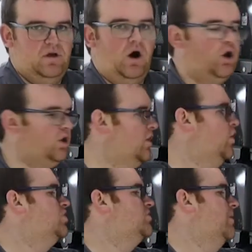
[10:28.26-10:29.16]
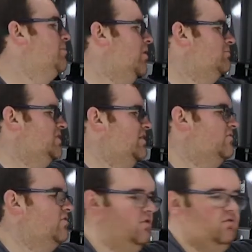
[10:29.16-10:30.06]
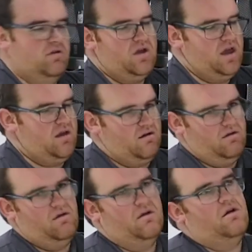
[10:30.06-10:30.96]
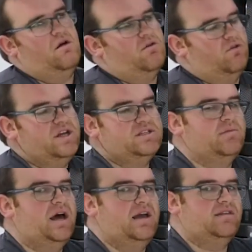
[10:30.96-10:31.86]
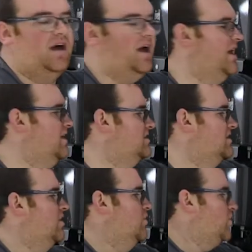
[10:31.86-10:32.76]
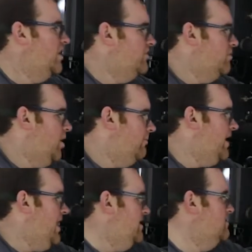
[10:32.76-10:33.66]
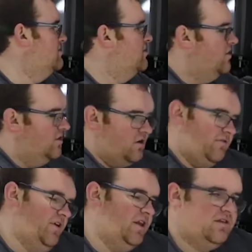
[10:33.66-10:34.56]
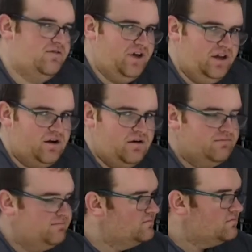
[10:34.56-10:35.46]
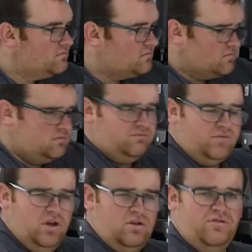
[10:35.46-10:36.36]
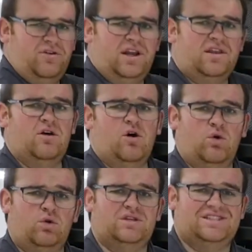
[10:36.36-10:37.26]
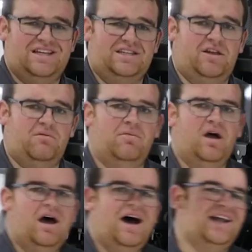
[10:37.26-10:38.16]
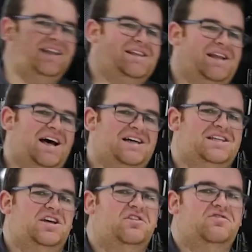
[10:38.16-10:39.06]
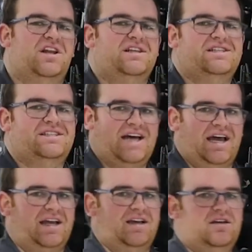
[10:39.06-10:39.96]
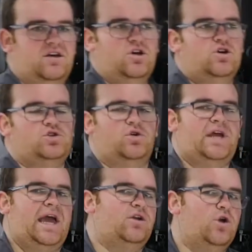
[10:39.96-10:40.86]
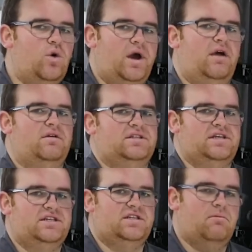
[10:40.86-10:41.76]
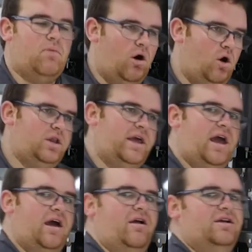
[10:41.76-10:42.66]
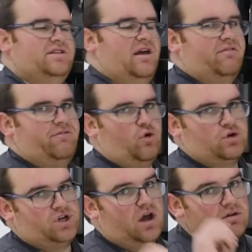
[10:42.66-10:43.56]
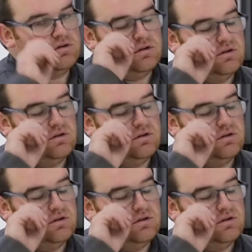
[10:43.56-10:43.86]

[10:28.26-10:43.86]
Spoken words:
All the oil should be pumped in through here. The reason behind that is whenever you pump it in, you're filling the filter, you're filling the whole system, and then the last thing you're filling is the tank. So you're getting no air in the system, all the air is then forced out,